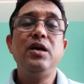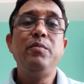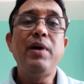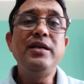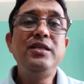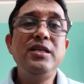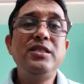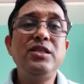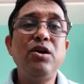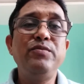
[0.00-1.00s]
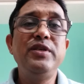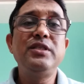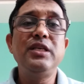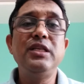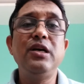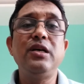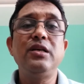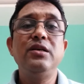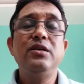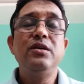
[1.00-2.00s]
By teaching of the senior
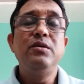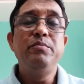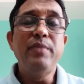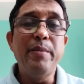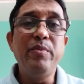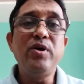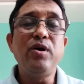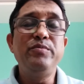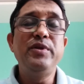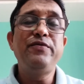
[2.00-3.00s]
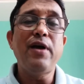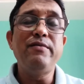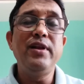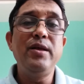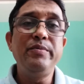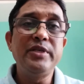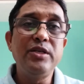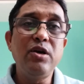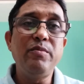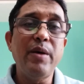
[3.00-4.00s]
member of the family,
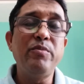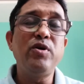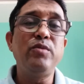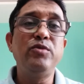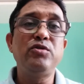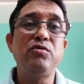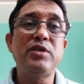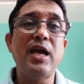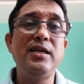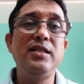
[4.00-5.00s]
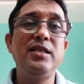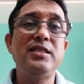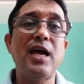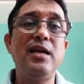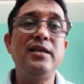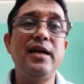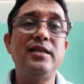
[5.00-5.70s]
senior member of the society, the child gets